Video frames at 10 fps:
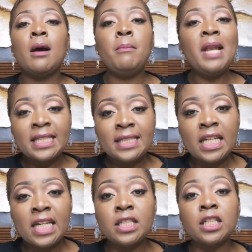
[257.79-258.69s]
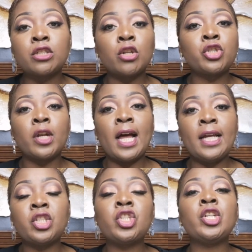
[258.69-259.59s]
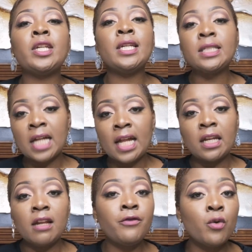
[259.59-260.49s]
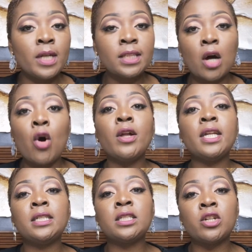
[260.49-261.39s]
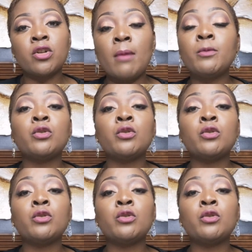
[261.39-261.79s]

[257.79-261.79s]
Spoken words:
Blessing is a socialite. She is an influencer on Instagram,